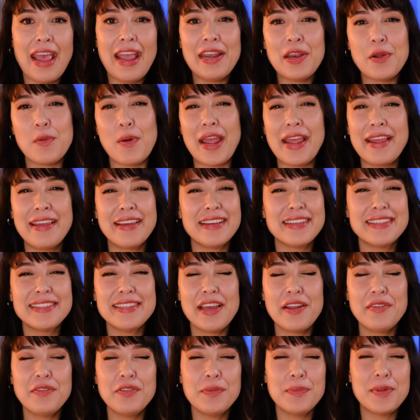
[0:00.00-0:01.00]
Anyway,
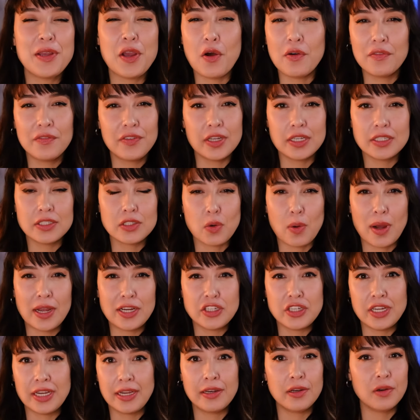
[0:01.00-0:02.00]
aside from the obvious
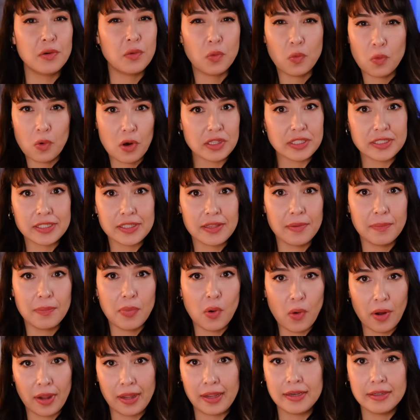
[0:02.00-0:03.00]
question, what's the
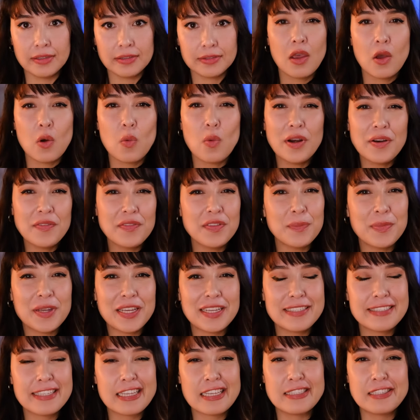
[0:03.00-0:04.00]
point? One of the
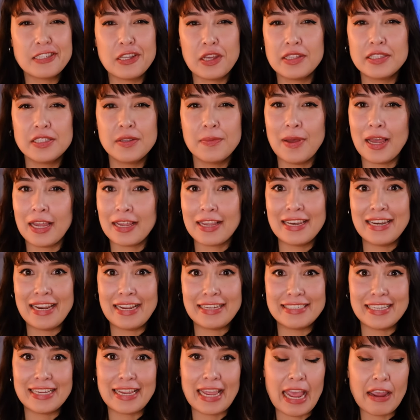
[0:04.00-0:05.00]
biggest concerns about
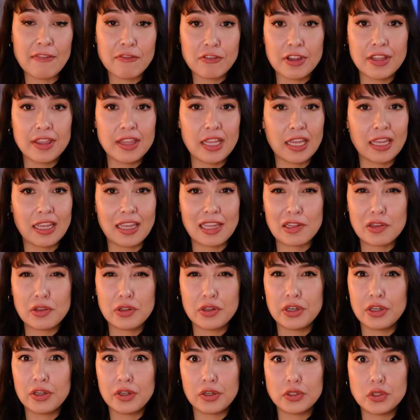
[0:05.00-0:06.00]
connecting everything,
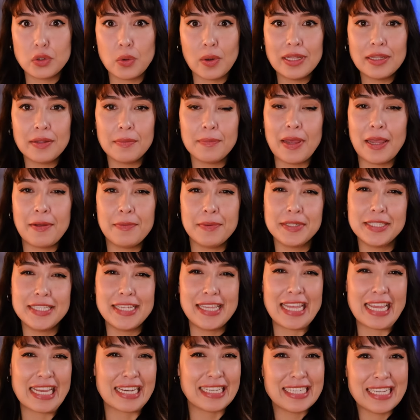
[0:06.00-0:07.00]
including your toilet paper,
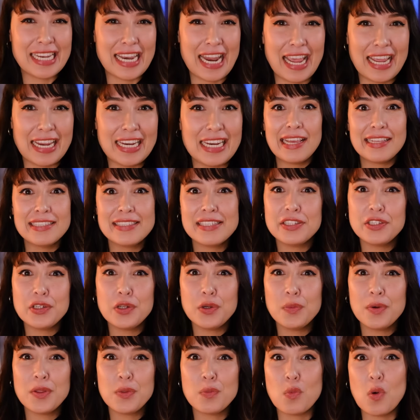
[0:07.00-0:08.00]
to the internet is to
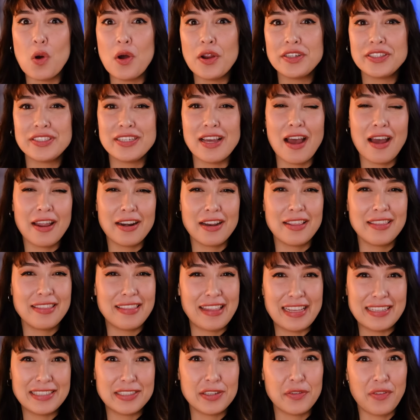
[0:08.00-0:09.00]
do with what data
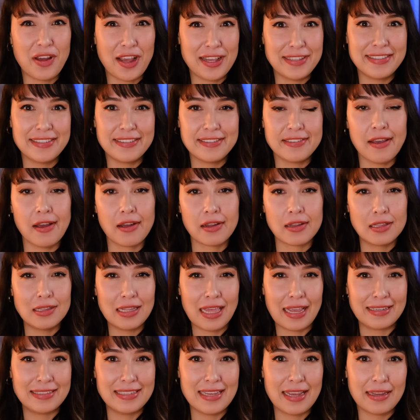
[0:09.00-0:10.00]
these devices are
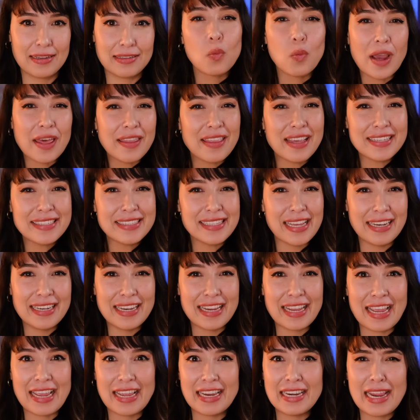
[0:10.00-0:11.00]
collecting, where they're
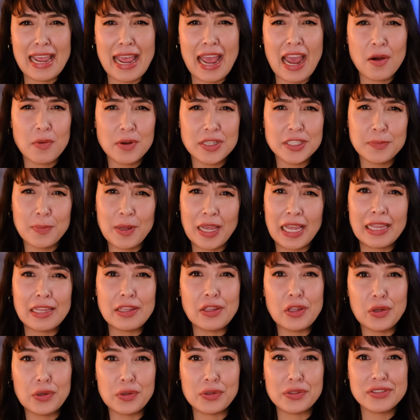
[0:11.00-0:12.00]
sending it, how it's being
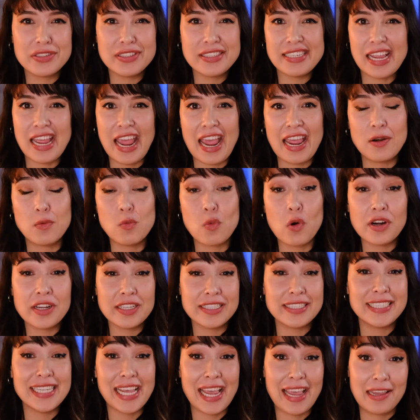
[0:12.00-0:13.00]
used, and what
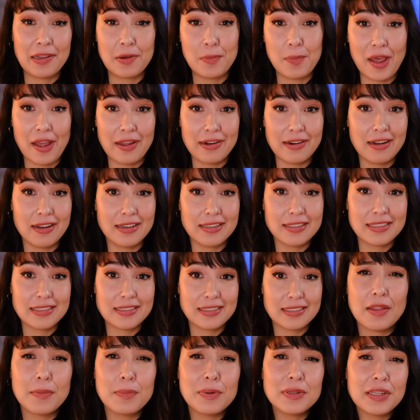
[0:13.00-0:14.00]
it's saying about
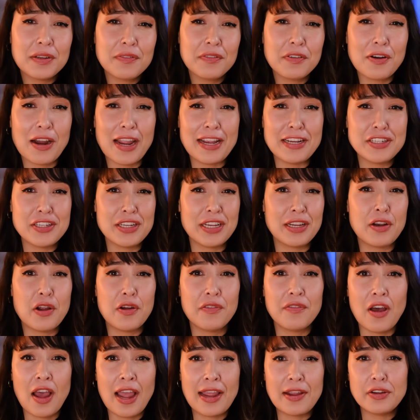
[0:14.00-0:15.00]
us. The proliferation
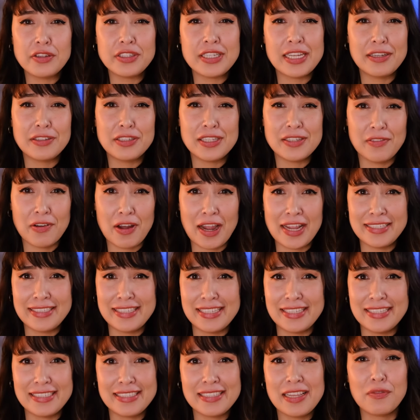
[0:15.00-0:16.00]
of IoT
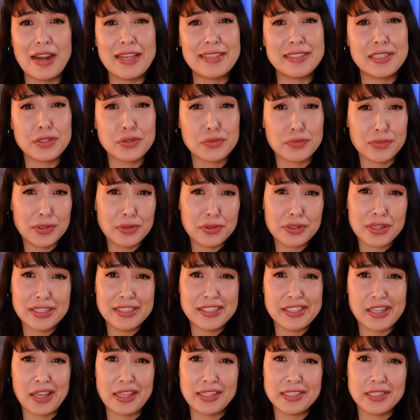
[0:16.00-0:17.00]
devices raises real
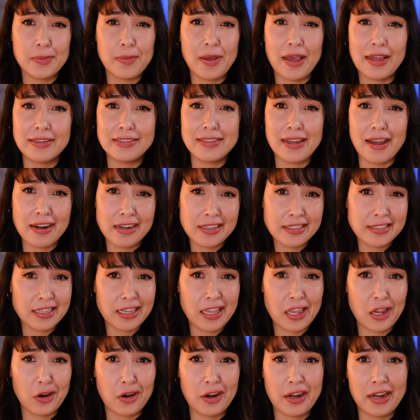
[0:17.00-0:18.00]
concerns about data
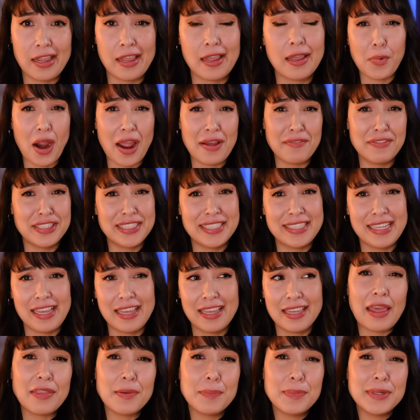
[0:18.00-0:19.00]
security,
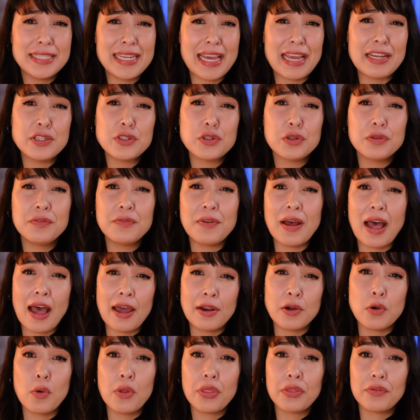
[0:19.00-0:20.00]
privacy, and the potential for
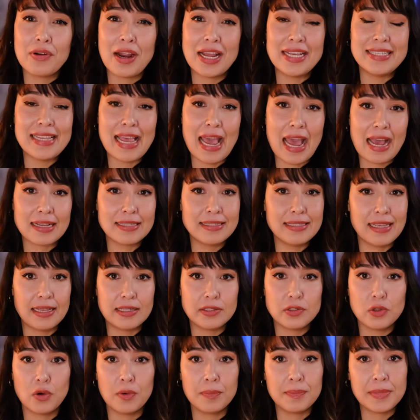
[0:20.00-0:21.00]
unauthorized
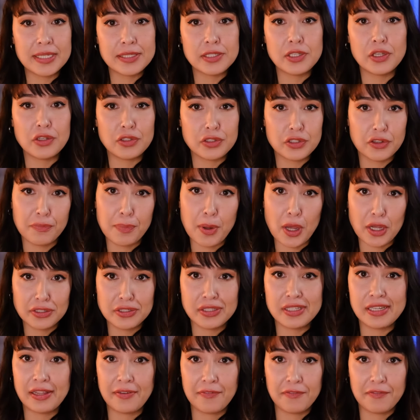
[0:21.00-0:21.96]
access or misuse of personal